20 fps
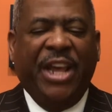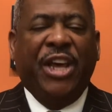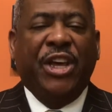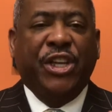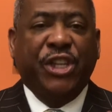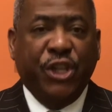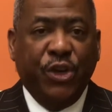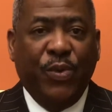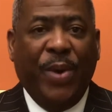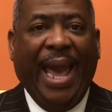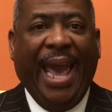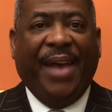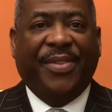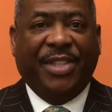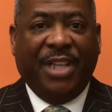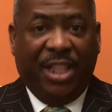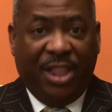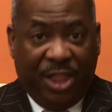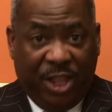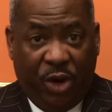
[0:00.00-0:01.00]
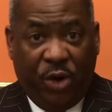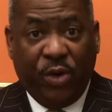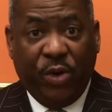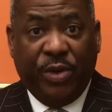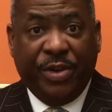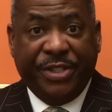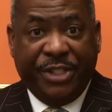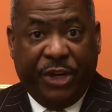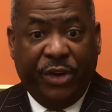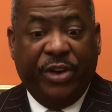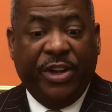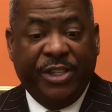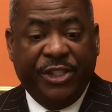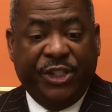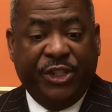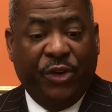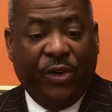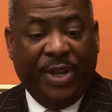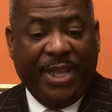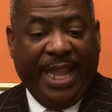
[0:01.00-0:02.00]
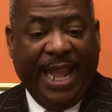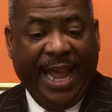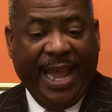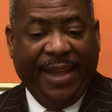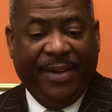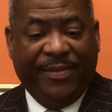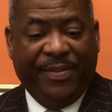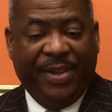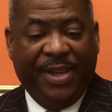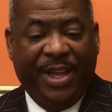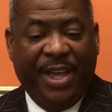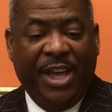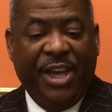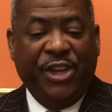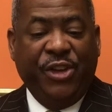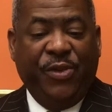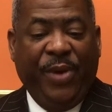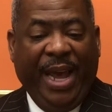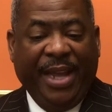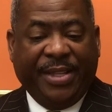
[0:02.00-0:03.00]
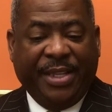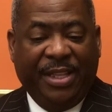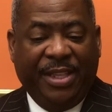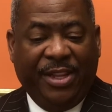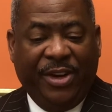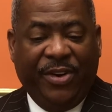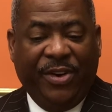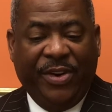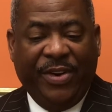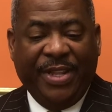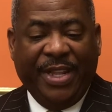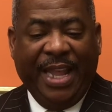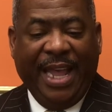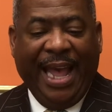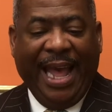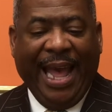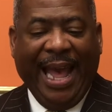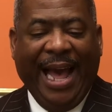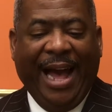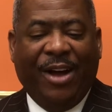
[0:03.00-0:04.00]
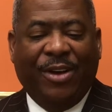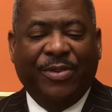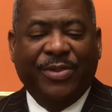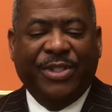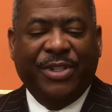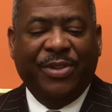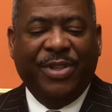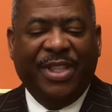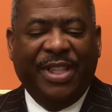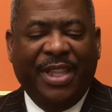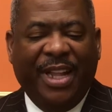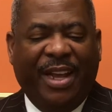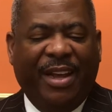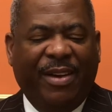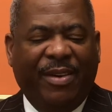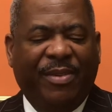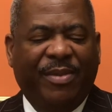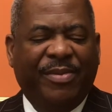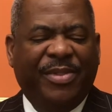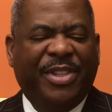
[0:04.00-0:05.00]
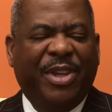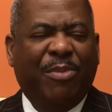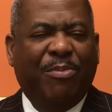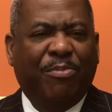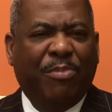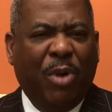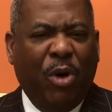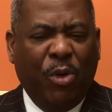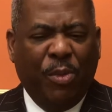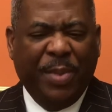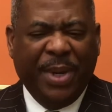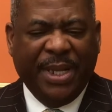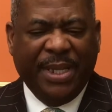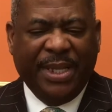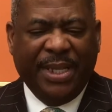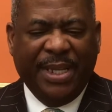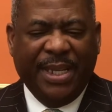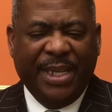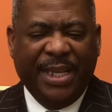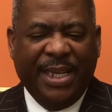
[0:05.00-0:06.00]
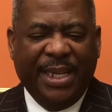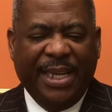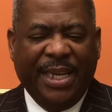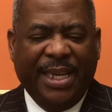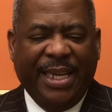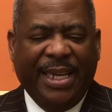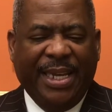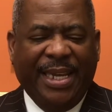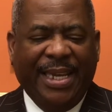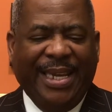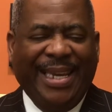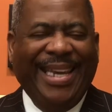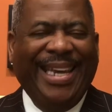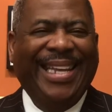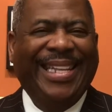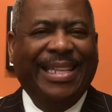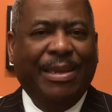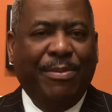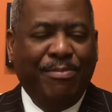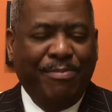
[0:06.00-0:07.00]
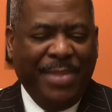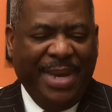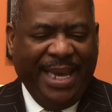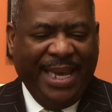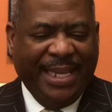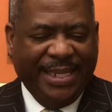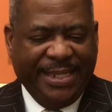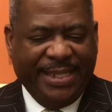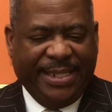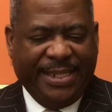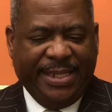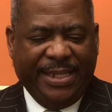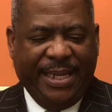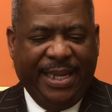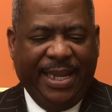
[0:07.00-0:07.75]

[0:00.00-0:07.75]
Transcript: You have to learn to enjoy life. You have to learn how to love the moment in the midst.